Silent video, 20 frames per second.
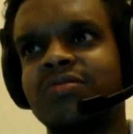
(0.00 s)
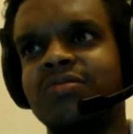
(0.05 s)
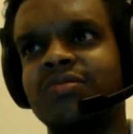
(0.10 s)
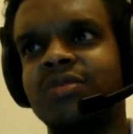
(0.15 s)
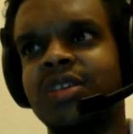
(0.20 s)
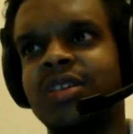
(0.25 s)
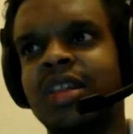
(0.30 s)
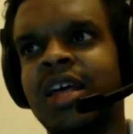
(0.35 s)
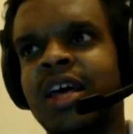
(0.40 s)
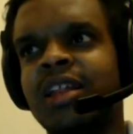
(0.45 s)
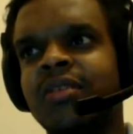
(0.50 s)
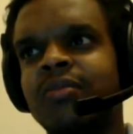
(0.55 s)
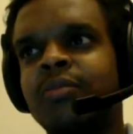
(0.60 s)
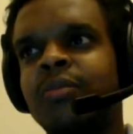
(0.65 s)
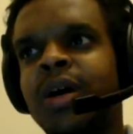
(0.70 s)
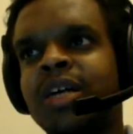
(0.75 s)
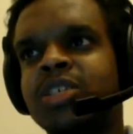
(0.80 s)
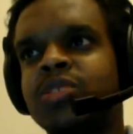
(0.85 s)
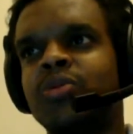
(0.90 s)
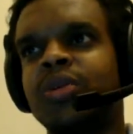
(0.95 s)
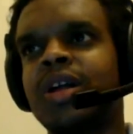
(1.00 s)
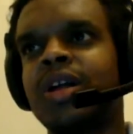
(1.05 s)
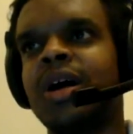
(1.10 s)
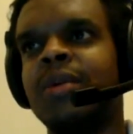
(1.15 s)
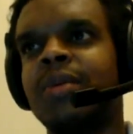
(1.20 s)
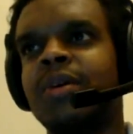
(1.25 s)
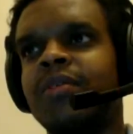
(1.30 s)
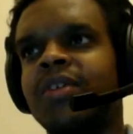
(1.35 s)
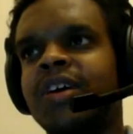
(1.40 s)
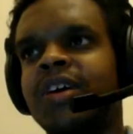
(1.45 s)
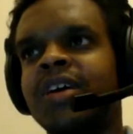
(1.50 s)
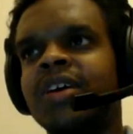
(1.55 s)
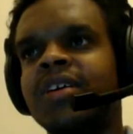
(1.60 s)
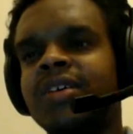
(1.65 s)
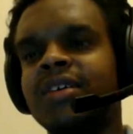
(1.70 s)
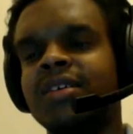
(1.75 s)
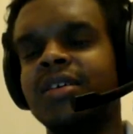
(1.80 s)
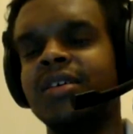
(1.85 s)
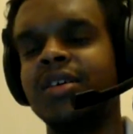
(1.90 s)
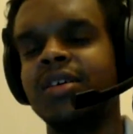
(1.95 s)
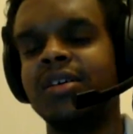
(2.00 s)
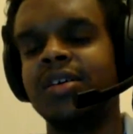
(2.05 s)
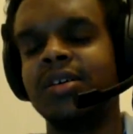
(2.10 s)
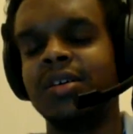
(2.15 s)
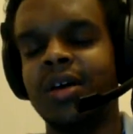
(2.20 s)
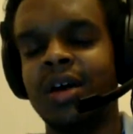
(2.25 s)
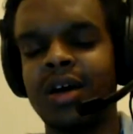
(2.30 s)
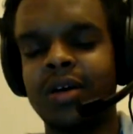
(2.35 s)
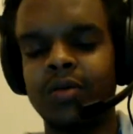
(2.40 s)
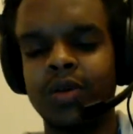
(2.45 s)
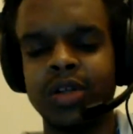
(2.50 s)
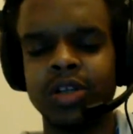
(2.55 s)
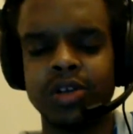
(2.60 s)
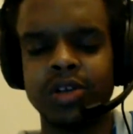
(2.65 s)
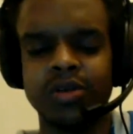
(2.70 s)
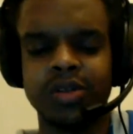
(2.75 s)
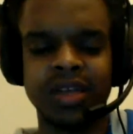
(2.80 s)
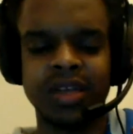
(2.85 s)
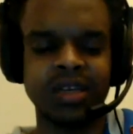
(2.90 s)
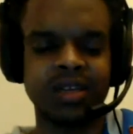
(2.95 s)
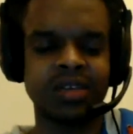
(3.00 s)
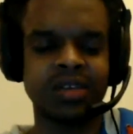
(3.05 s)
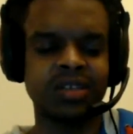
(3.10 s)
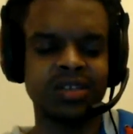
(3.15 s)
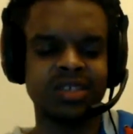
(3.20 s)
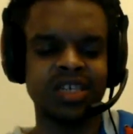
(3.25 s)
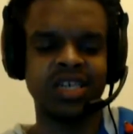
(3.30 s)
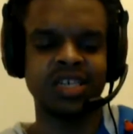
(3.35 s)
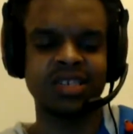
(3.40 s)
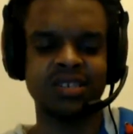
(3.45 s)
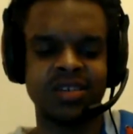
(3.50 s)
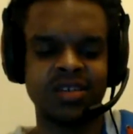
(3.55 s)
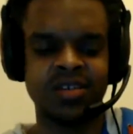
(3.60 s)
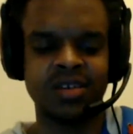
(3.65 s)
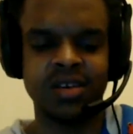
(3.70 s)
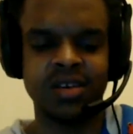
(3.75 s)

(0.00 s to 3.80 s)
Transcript: that. Much will come of it. What do you think, Jason?